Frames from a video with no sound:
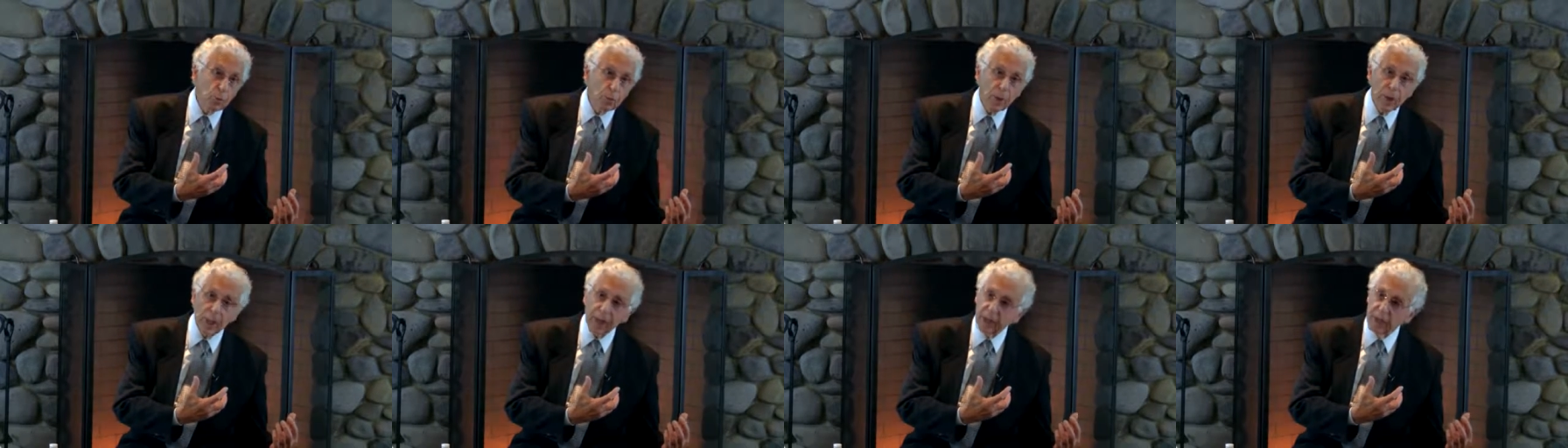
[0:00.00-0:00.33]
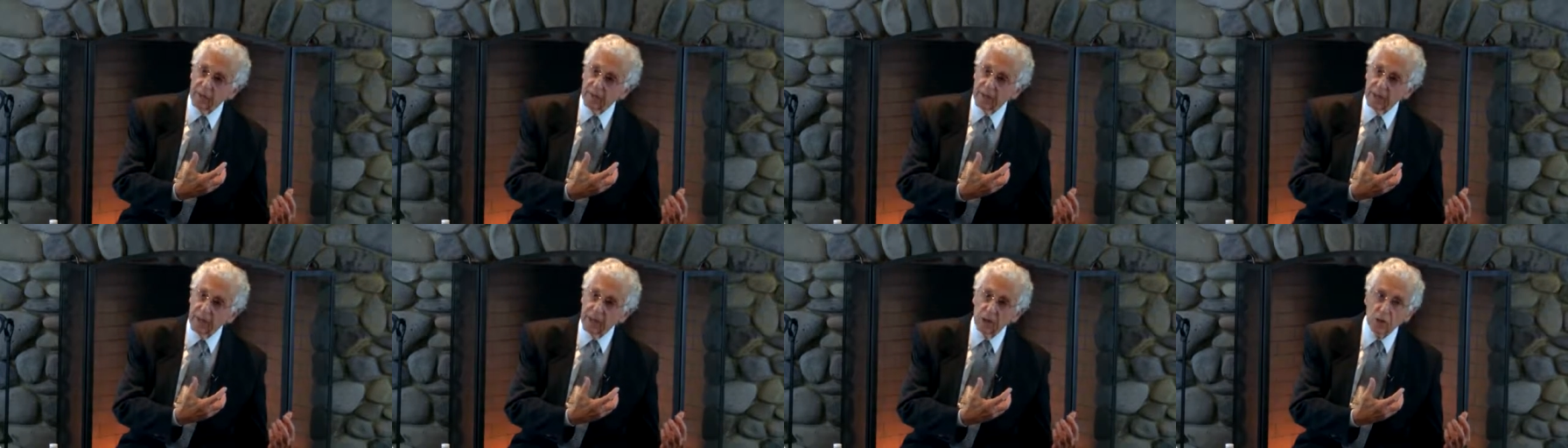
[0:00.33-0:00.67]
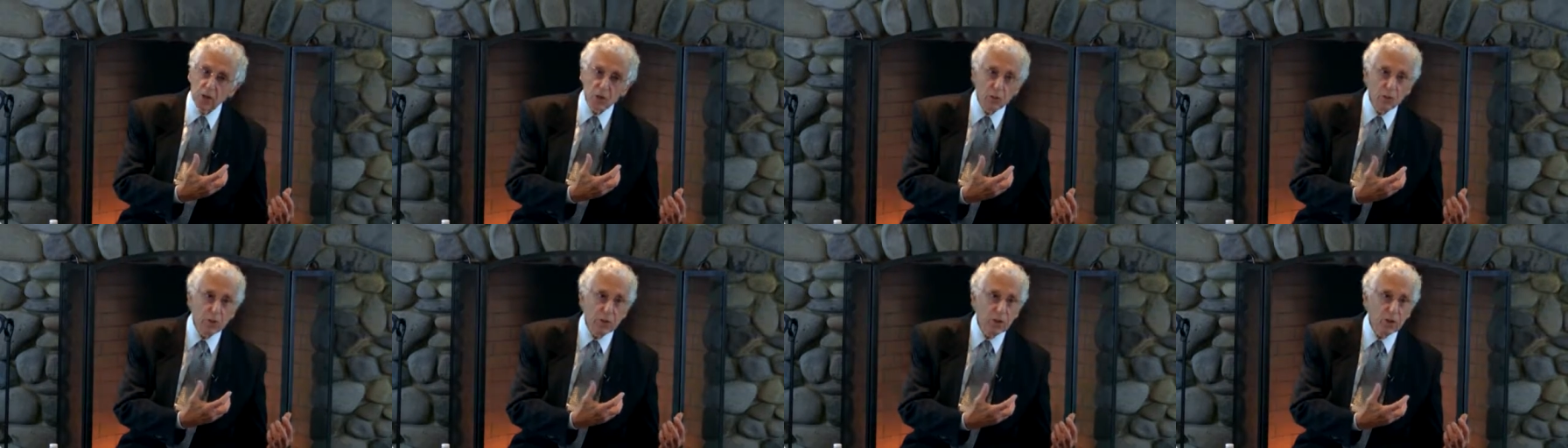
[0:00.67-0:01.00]
by giving
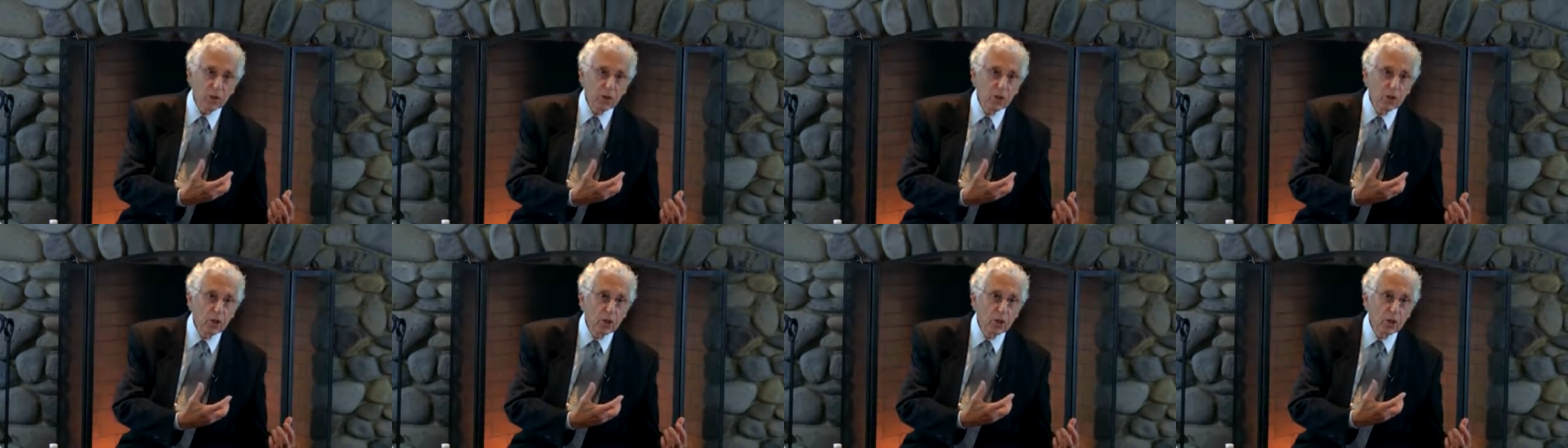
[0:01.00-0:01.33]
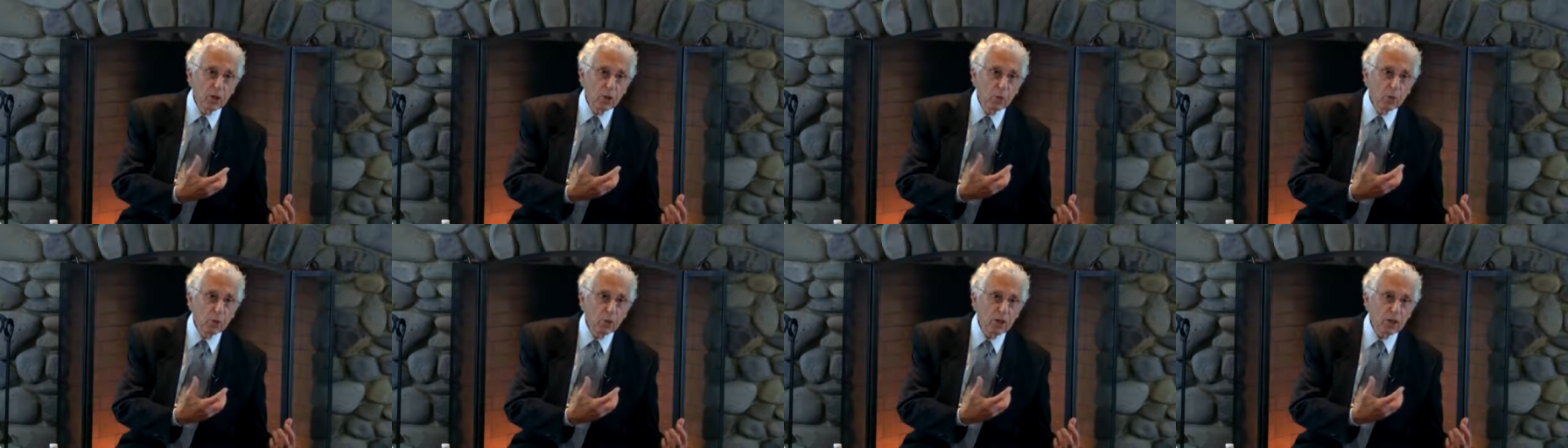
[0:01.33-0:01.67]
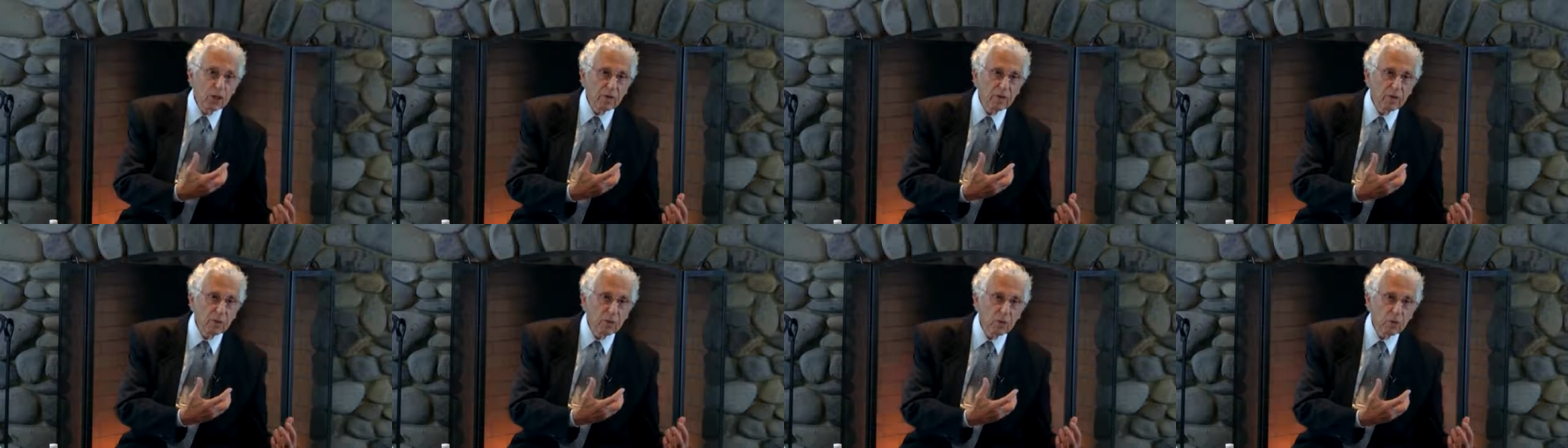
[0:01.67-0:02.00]
into it. You will
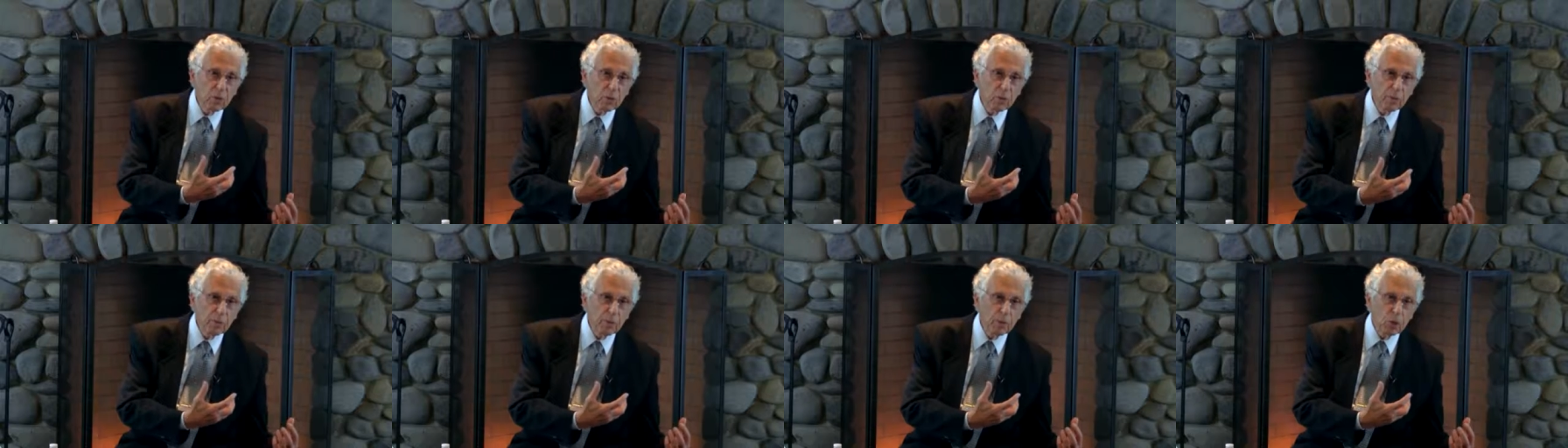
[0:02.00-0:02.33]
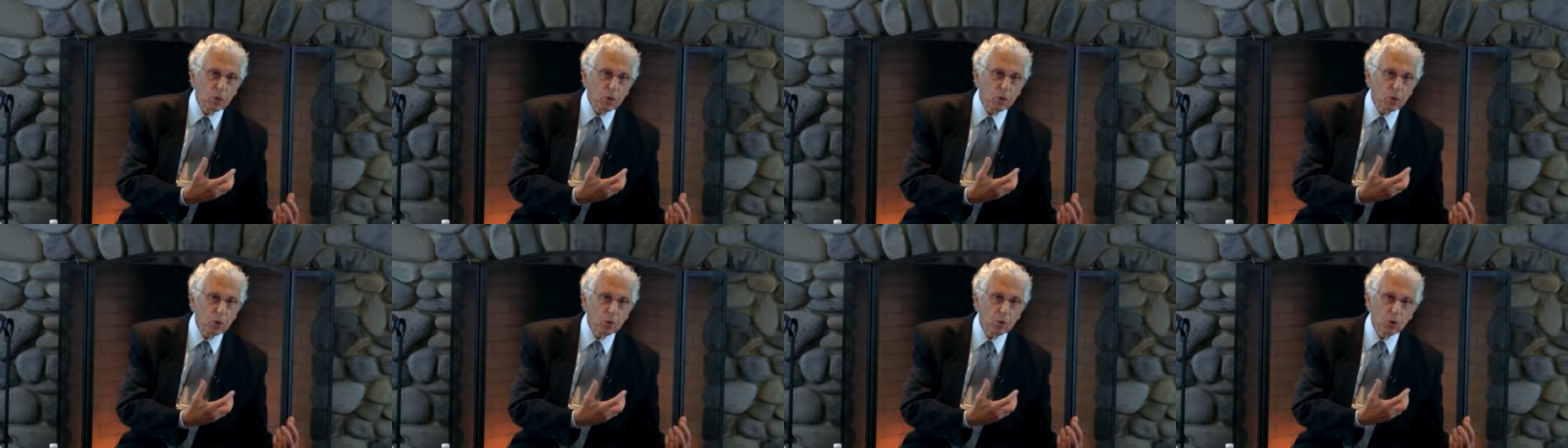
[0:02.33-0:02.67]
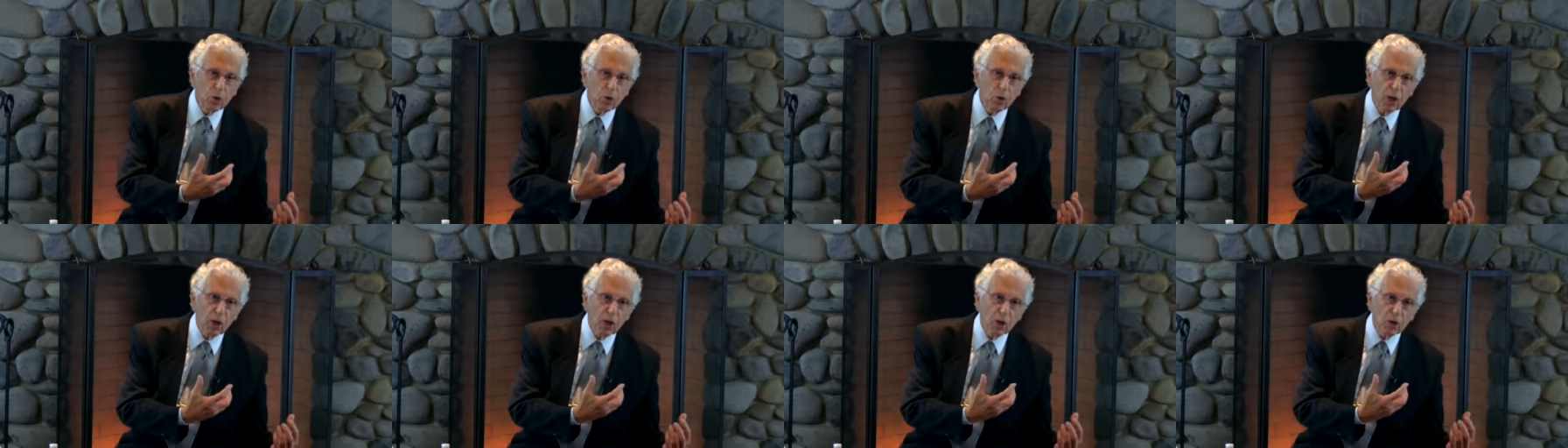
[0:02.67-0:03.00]
give into it because you
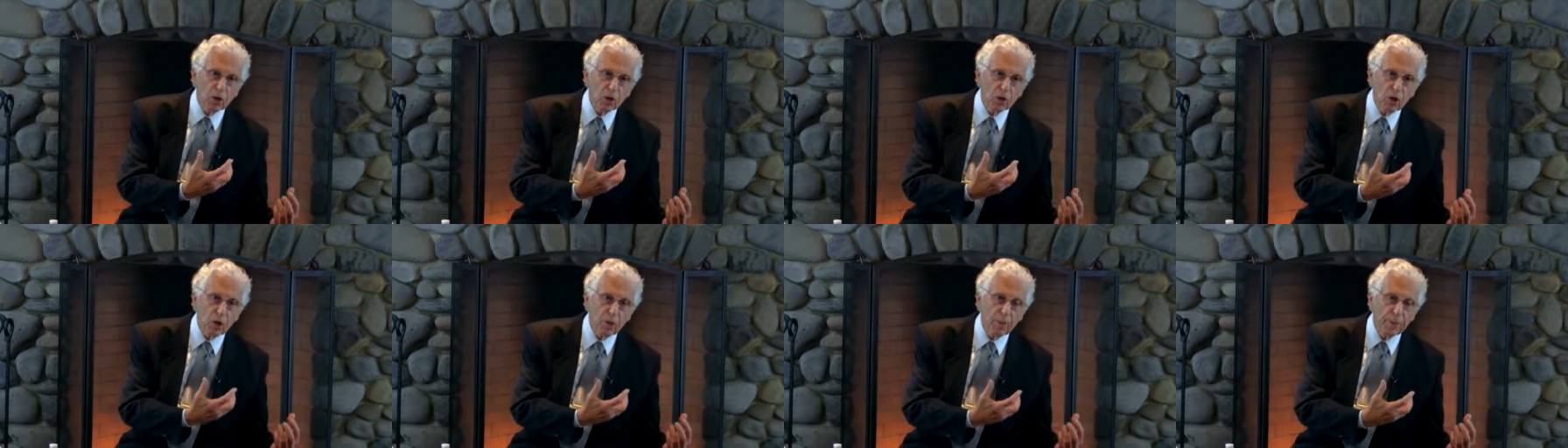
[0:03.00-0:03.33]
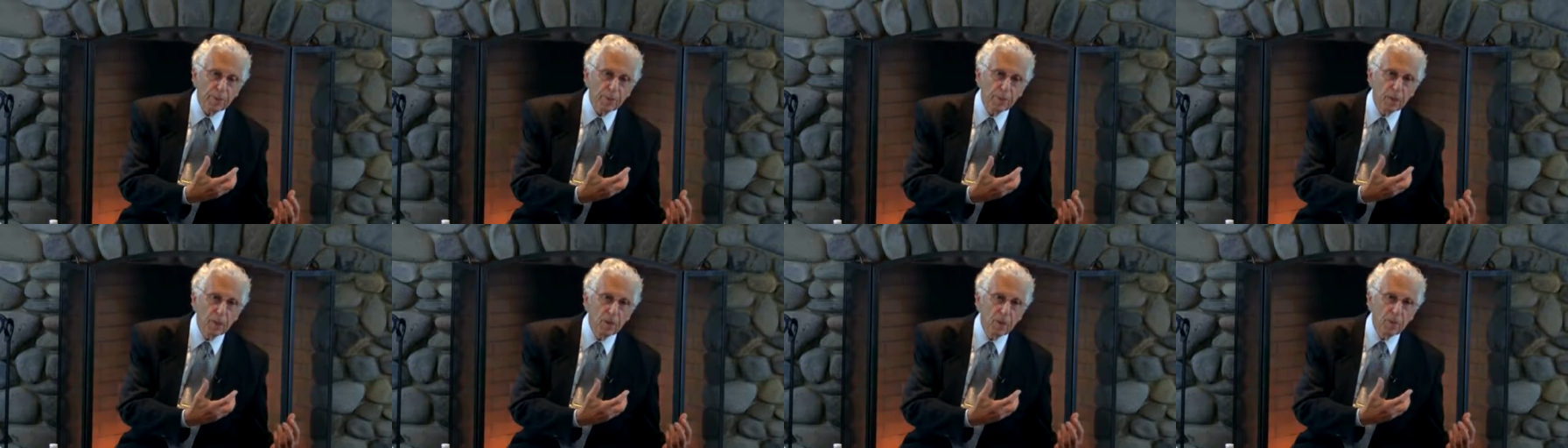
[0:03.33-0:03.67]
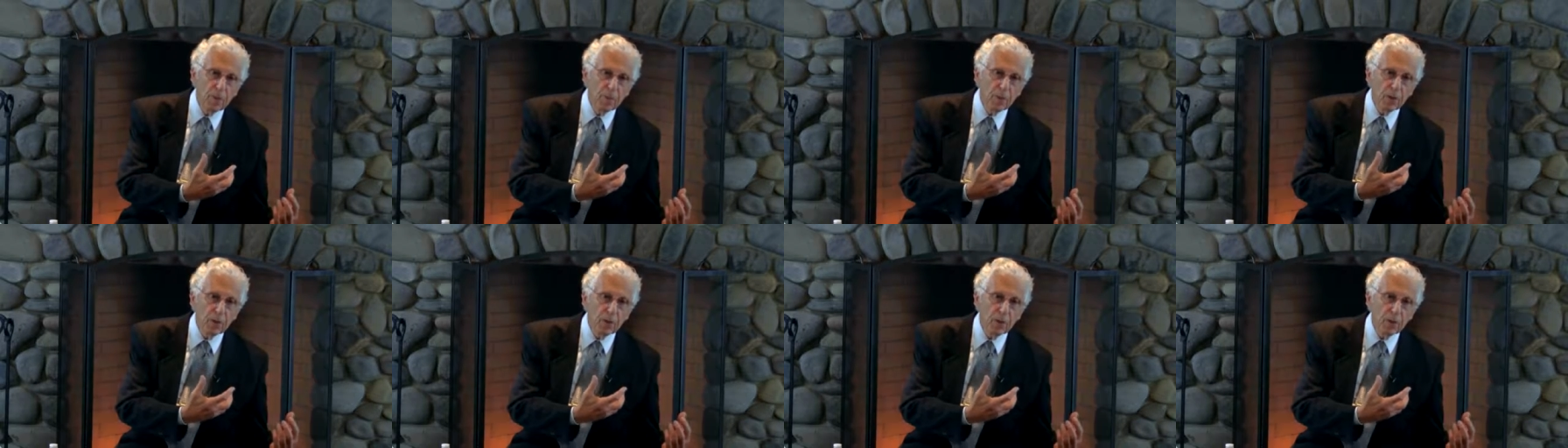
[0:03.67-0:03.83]
don't know how to stop it,